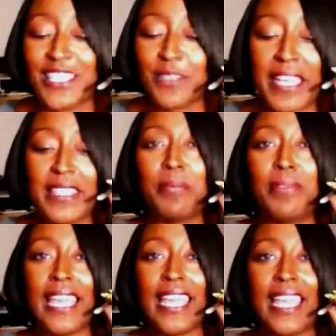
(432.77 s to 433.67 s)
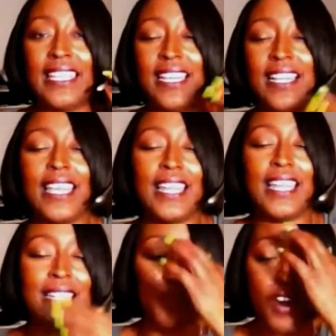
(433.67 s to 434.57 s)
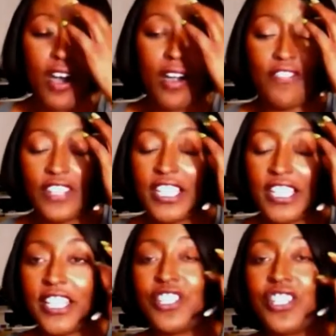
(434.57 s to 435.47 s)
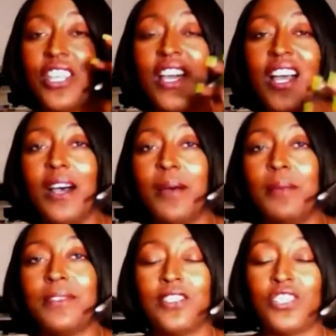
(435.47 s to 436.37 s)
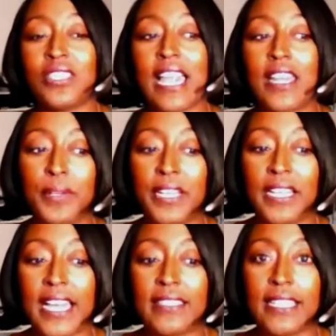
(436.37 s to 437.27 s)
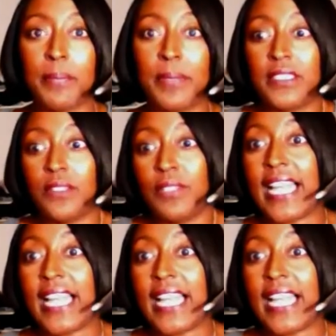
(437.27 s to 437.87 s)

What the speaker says: anticipate them playing the raw footage to just kind of put it out there. But the